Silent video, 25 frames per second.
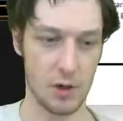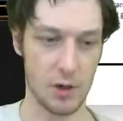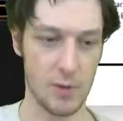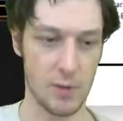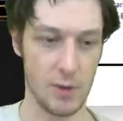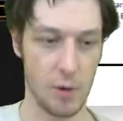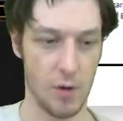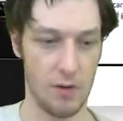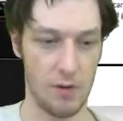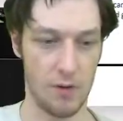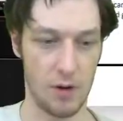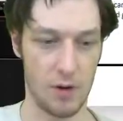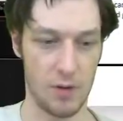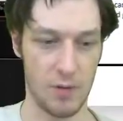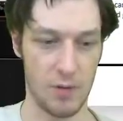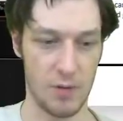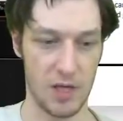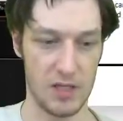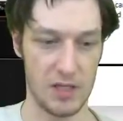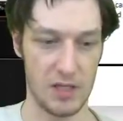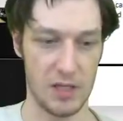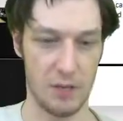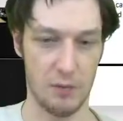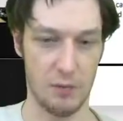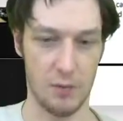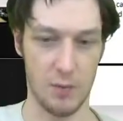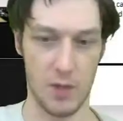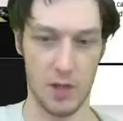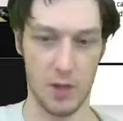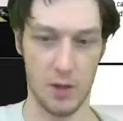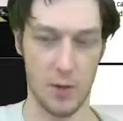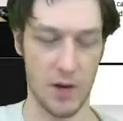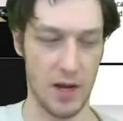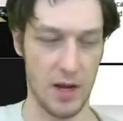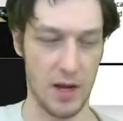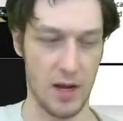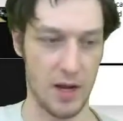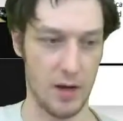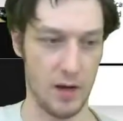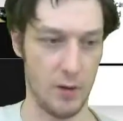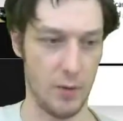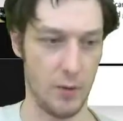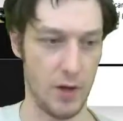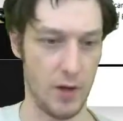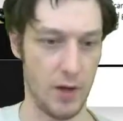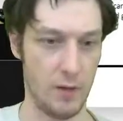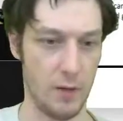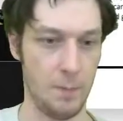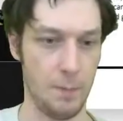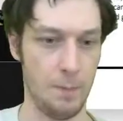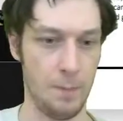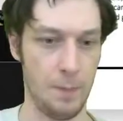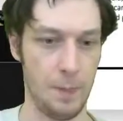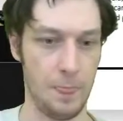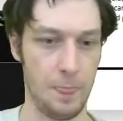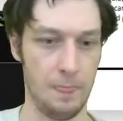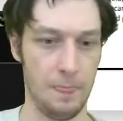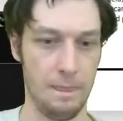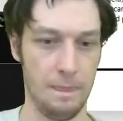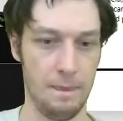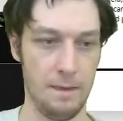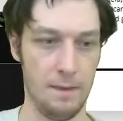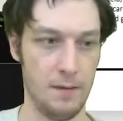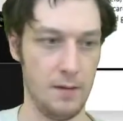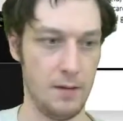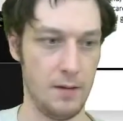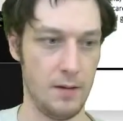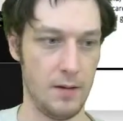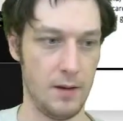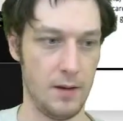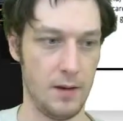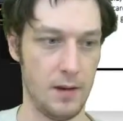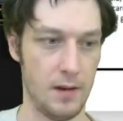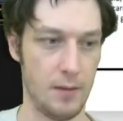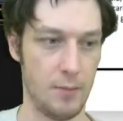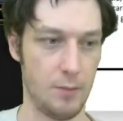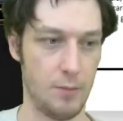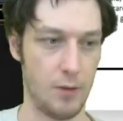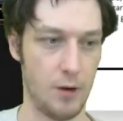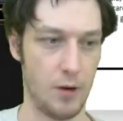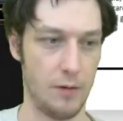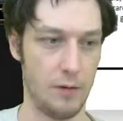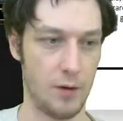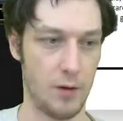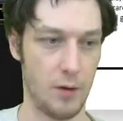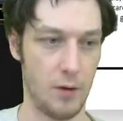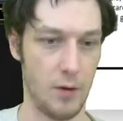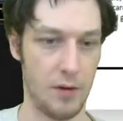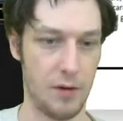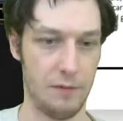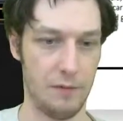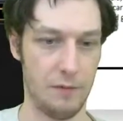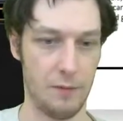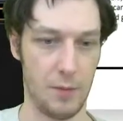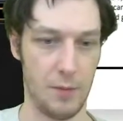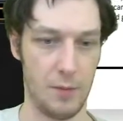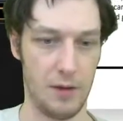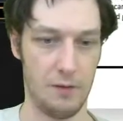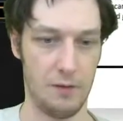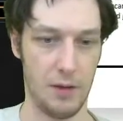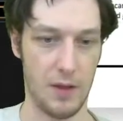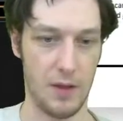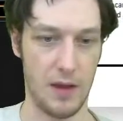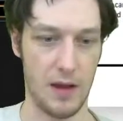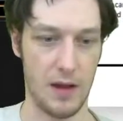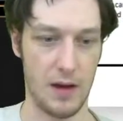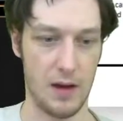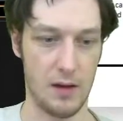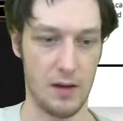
my graveyard, I'm going to delve them all away anyway. And I'm pretty far away from even that,